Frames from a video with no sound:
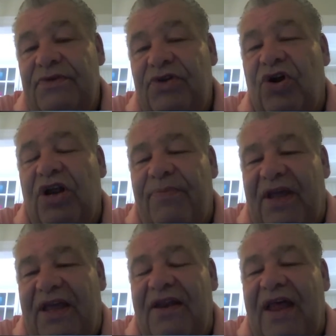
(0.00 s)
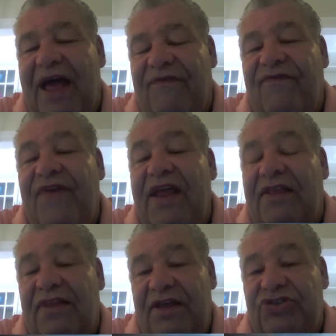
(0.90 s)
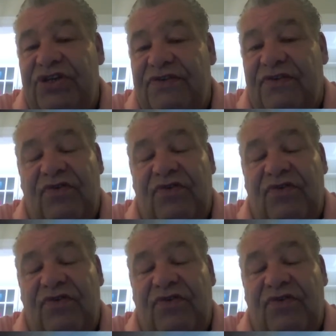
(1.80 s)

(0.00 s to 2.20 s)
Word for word: you're going to begin to have faith in Jesus